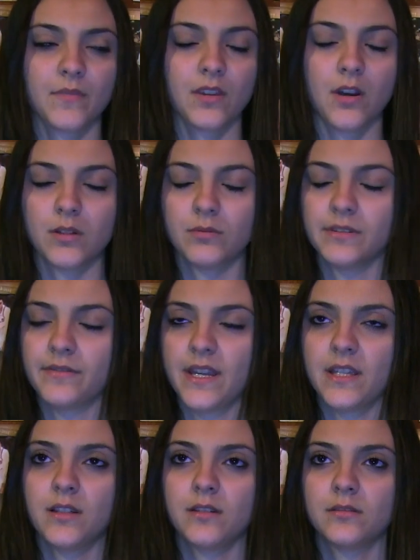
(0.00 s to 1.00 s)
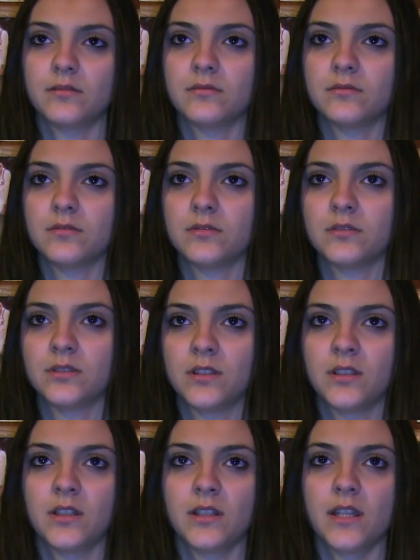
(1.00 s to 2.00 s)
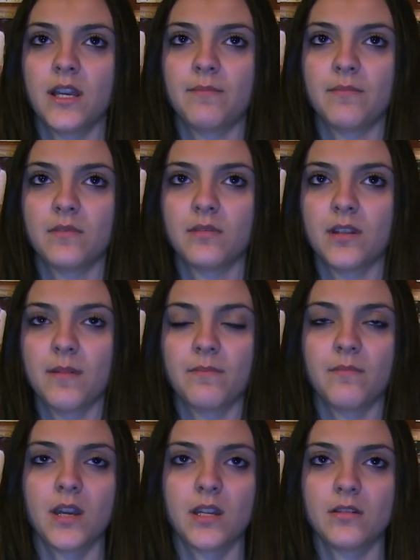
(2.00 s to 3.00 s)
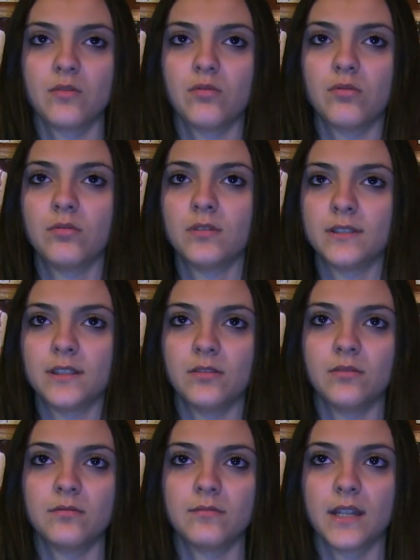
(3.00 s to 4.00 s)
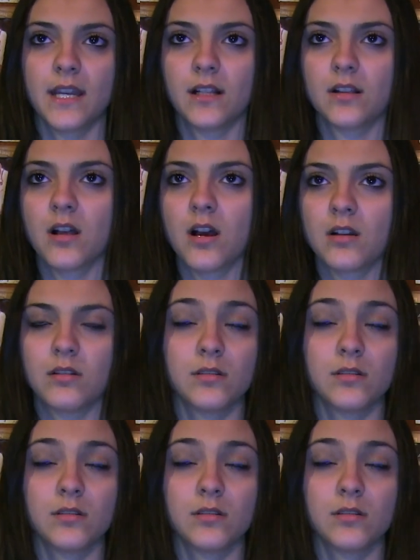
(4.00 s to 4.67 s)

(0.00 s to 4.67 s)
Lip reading: Thought it was fake. Kept my cool until 8 o'clock,